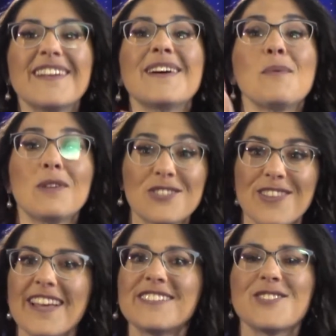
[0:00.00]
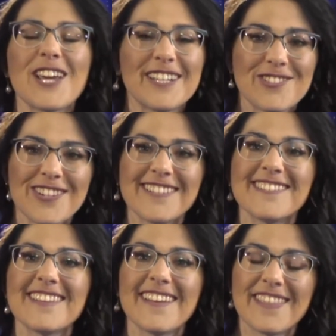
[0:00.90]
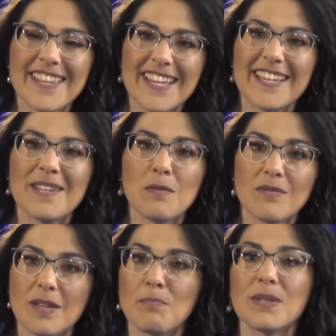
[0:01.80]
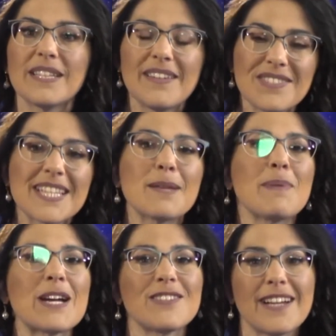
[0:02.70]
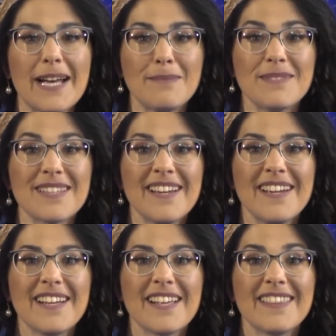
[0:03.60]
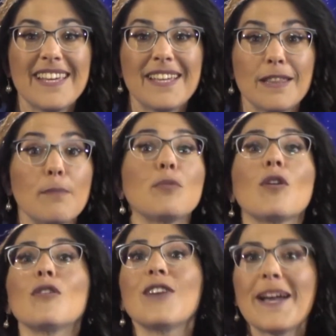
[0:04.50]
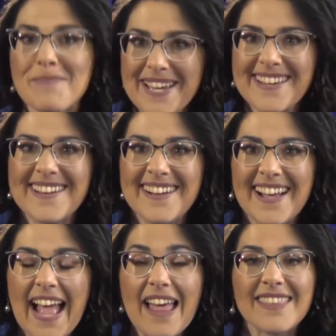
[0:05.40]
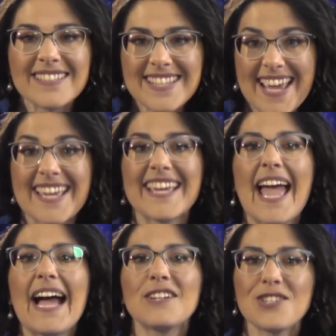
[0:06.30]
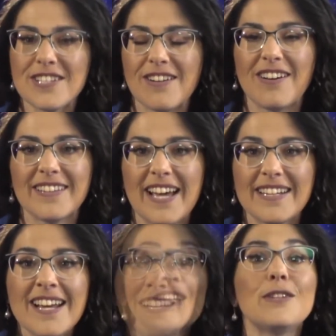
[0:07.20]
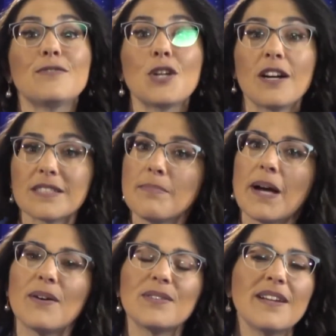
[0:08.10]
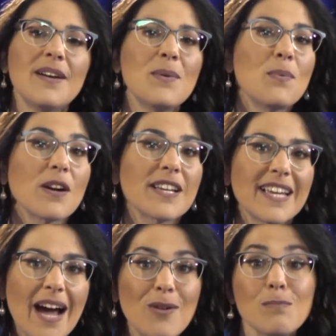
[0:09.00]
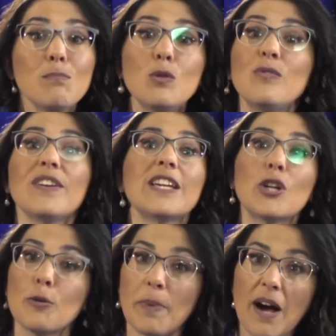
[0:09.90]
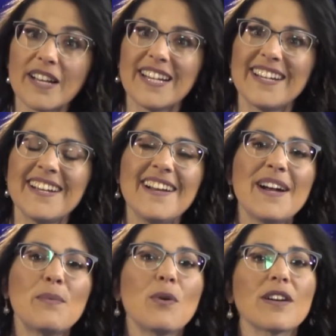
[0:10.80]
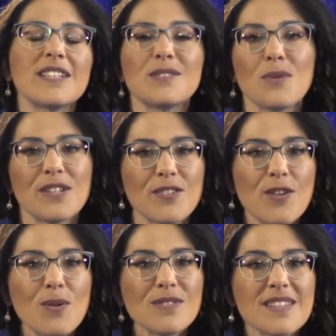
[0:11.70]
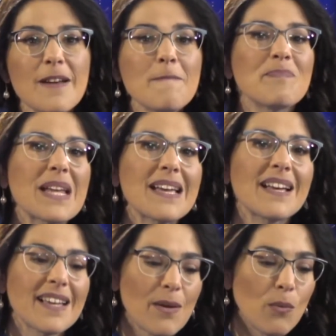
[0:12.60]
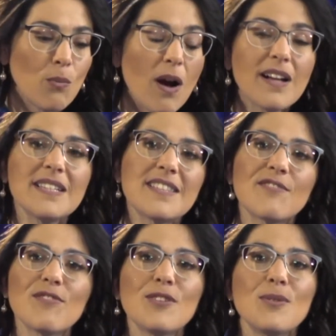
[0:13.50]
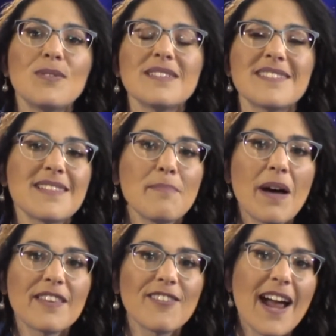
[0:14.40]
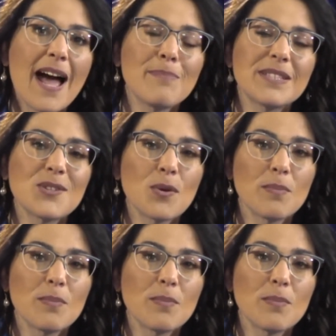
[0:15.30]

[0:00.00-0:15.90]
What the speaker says: which then changes the beliefs and the paradigms, the programming, and then taking action on that. You've talked about working out, moving your body, working toward your goals. Walk us through some other habits or